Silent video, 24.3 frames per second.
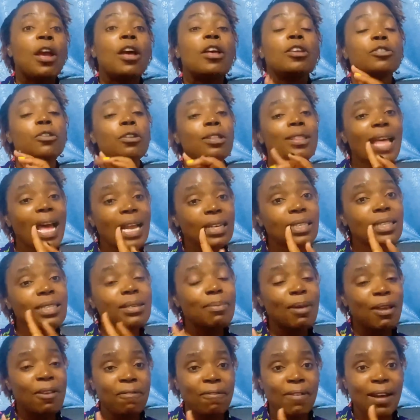So that is
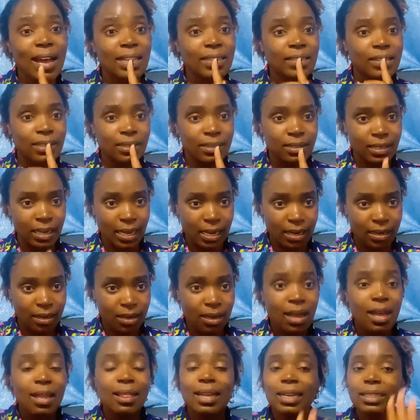my first take.
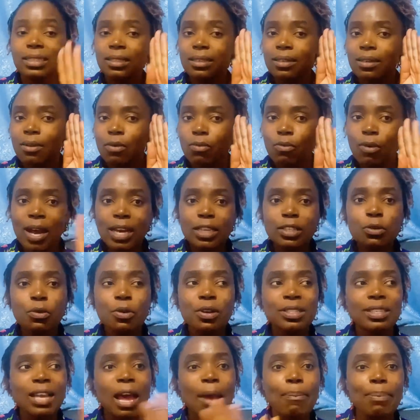That what
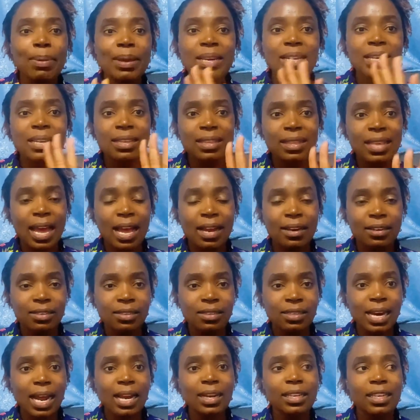was happening there,
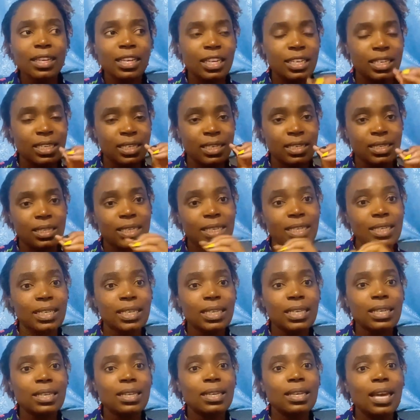literally, it is
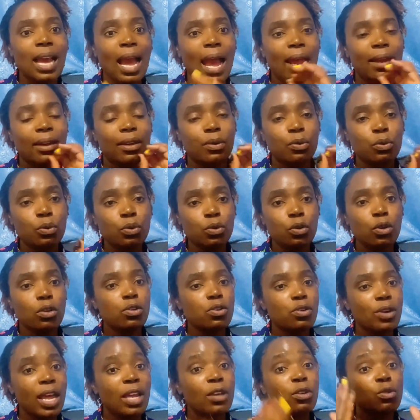Kindiki and
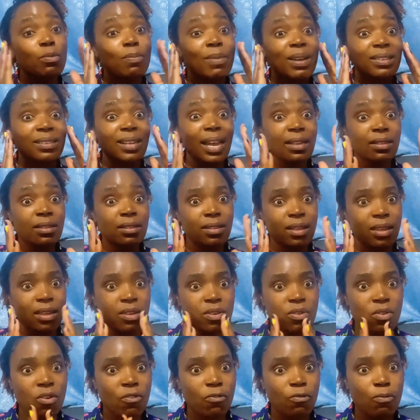Ruto trying to massage the
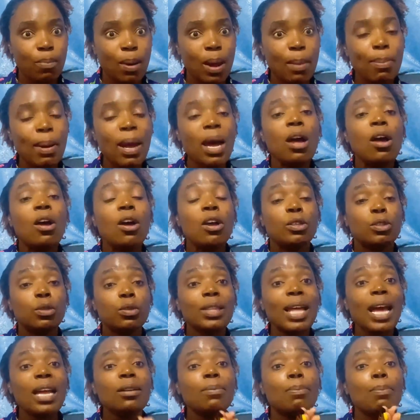ego of Baba so
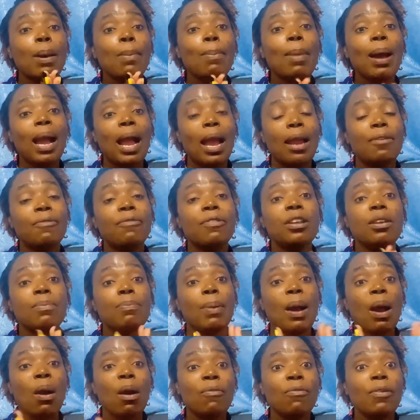that Baba can feel
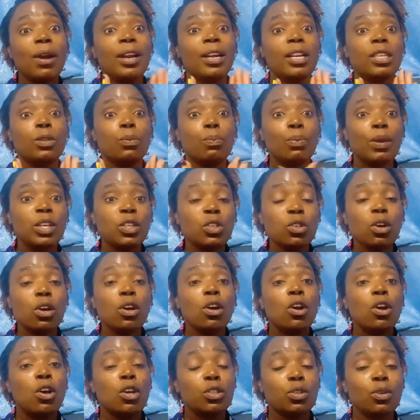powerful and special,
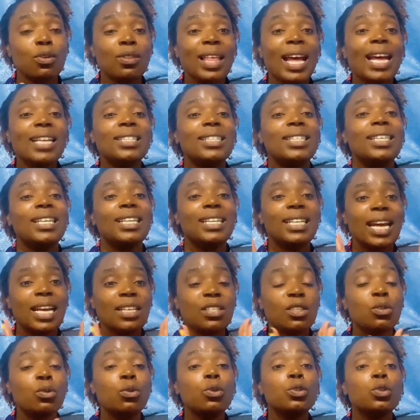so that he
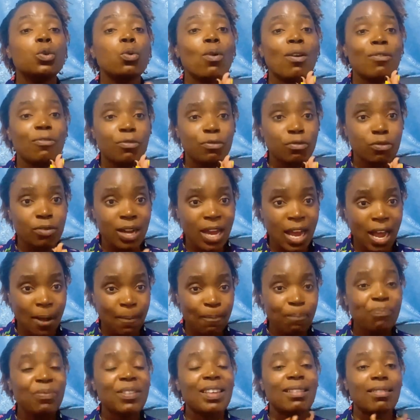does not wafuruga
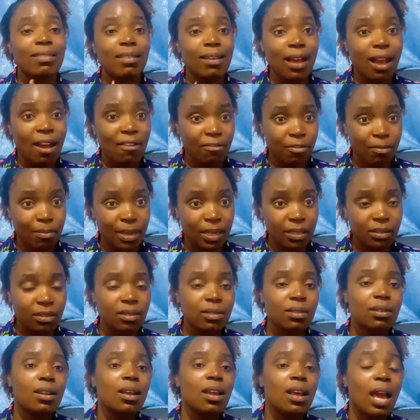in the
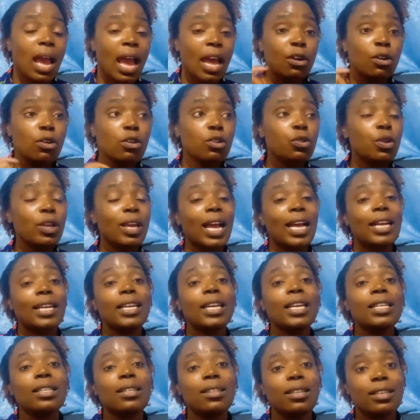government. And also he can
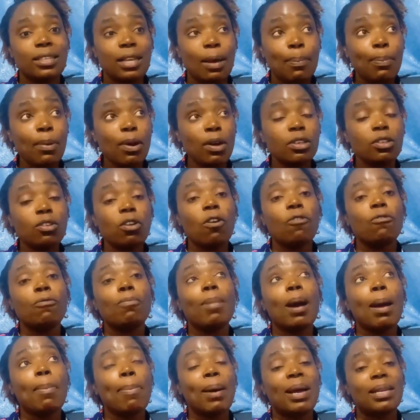get the support of
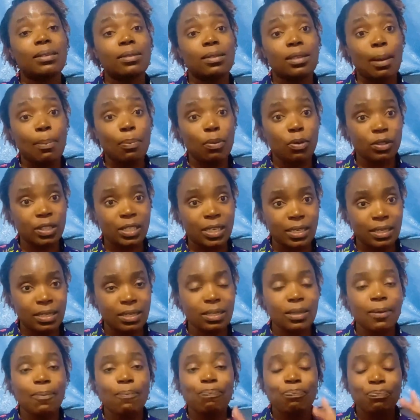Baba's
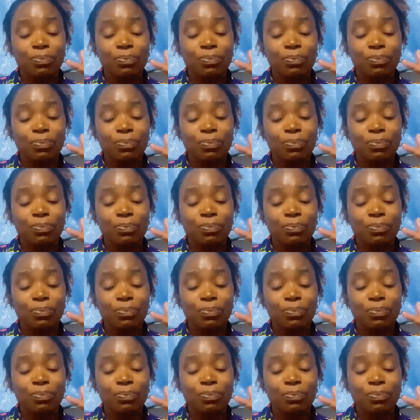supporters.